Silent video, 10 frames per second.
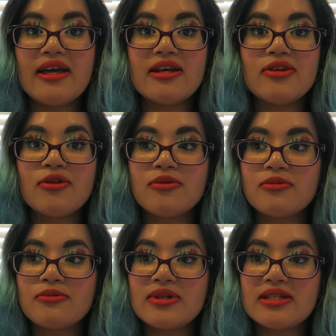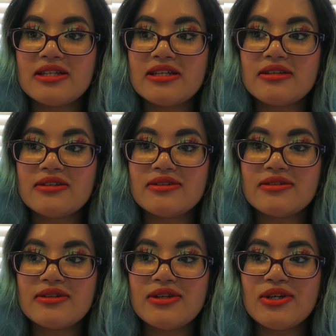And I don't really
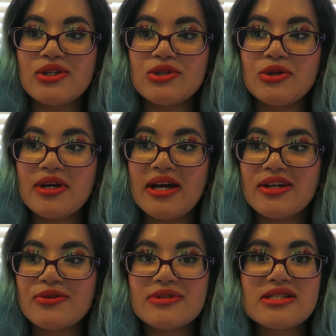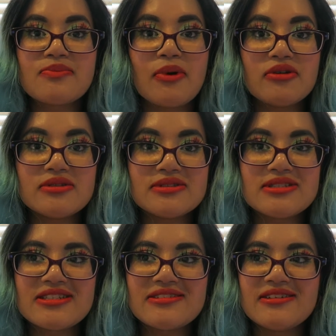know how to
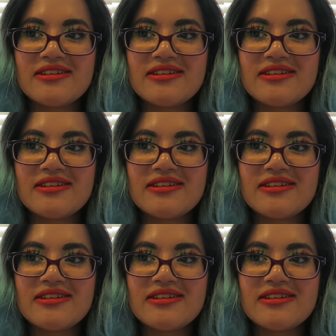respond